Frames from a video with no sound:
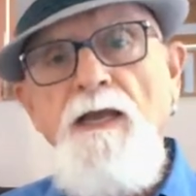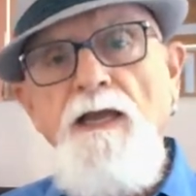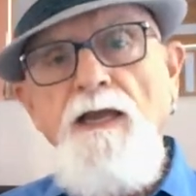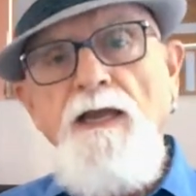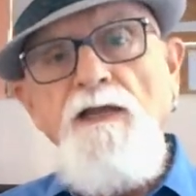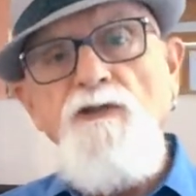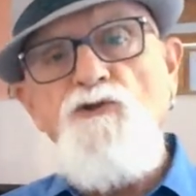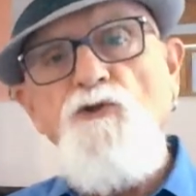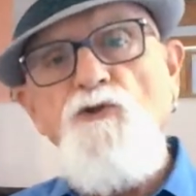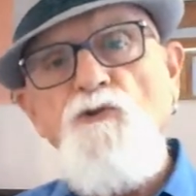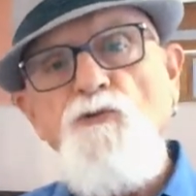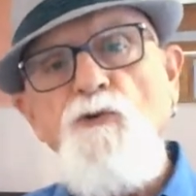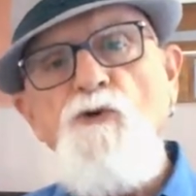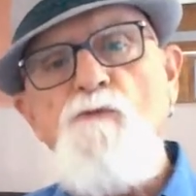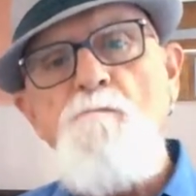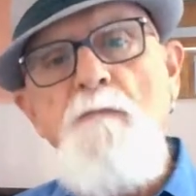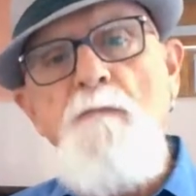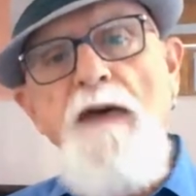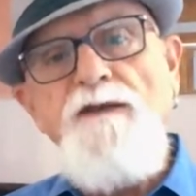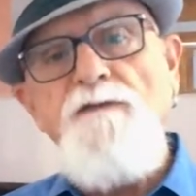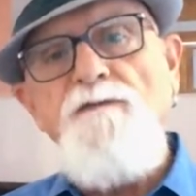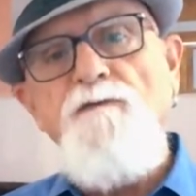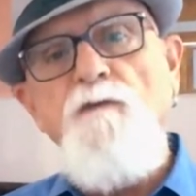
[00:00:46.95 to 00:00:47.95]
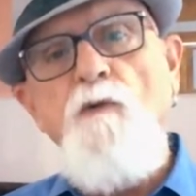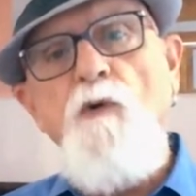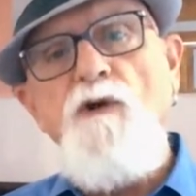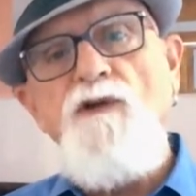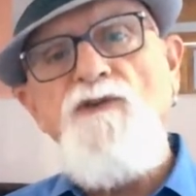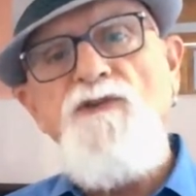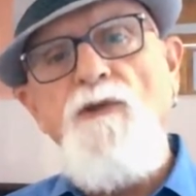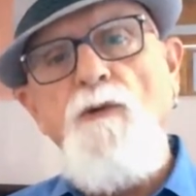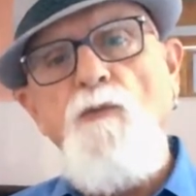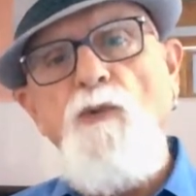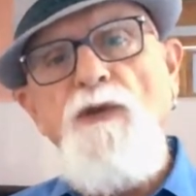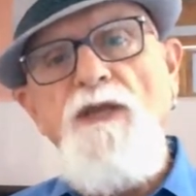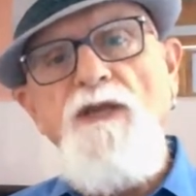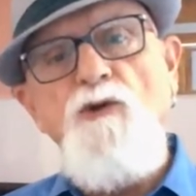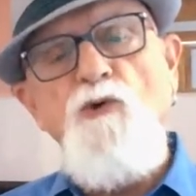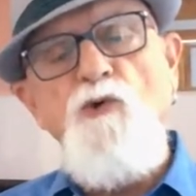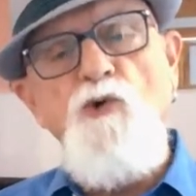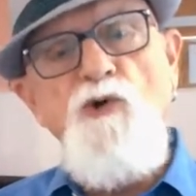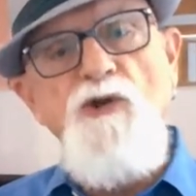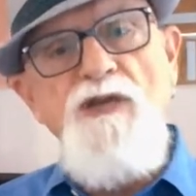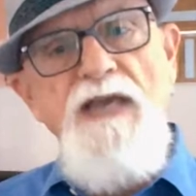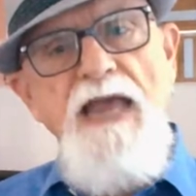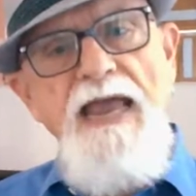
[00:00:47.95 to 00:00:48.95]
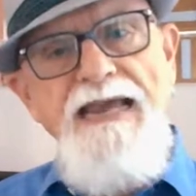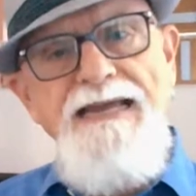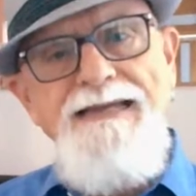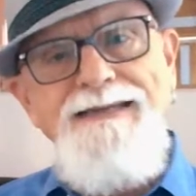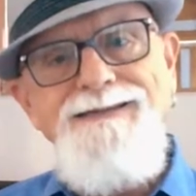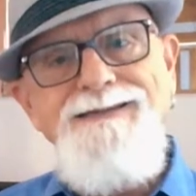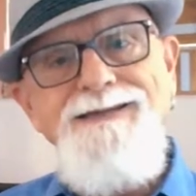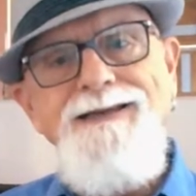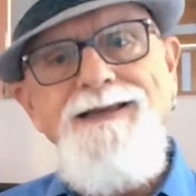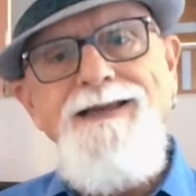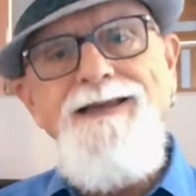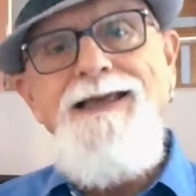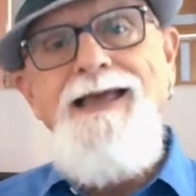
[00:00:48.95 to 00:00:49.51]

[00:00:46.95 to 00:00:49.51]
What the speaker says: It's through metaphors that we create